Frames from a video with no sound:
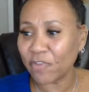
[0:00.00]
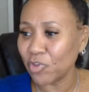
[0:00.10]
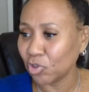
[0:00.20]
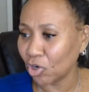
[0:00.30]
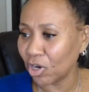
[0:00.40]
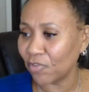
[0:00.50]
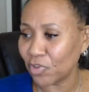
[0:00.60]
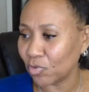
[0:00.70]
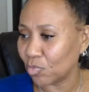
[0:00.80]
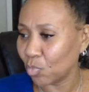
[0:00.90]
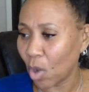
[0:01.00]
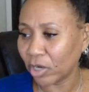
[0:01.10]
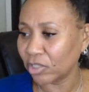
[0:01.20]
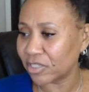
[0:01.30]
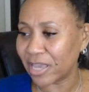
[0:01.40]
If you
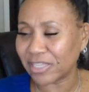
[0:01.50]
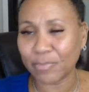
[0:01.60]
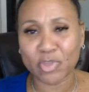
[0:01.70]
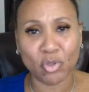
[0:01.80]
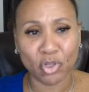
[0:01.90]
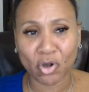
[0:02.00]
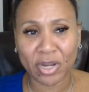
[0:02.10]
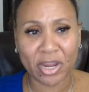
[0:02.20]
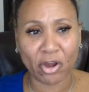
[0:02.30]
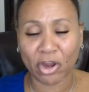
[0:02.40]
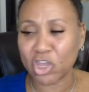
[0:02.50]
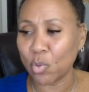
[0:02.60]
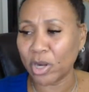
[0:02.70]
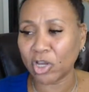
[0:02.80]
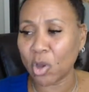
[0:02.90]
want to take something you learn here and you
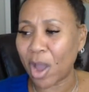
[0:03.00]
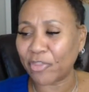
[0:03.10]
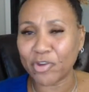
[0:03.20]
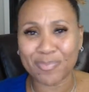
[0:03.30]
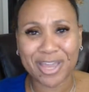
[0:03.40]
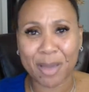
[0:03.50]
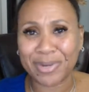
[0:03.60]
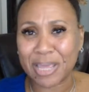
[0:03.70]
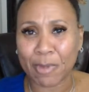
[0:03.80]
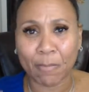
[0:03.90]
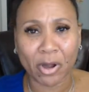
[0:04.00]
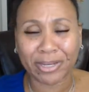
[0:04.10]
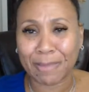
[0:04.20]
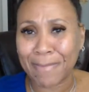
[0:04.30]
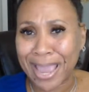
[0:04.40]
want to go out there and become an email
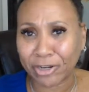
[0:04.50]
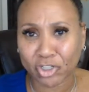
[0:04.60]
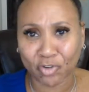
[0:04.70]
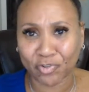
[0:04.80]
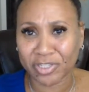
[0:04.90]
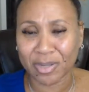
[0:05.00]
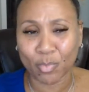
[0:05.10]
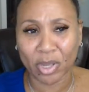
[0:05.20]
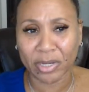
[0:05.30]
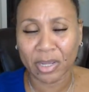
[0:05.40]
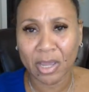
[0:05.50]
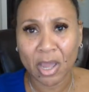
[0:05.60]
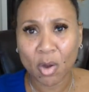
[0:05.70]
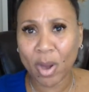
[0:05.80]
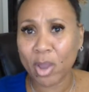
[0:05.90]
marketing manager for someone,
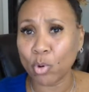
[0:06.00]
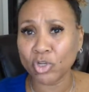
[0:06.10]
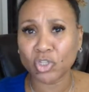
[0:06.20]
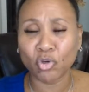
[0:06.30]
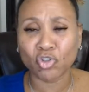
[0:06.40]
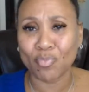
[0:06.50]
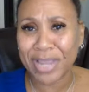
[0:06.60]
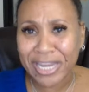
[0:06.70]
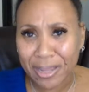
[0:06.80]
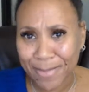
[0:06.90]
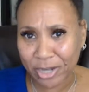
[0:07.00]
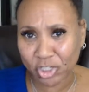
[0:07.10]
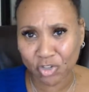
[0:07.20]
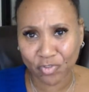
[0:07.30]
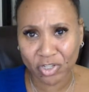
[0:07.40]
right? Or social media
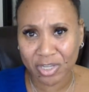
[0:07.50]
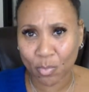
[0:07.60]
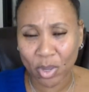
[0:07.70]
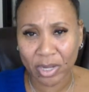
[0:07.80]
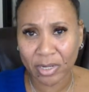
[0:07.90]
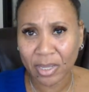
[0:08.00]
manager for someone.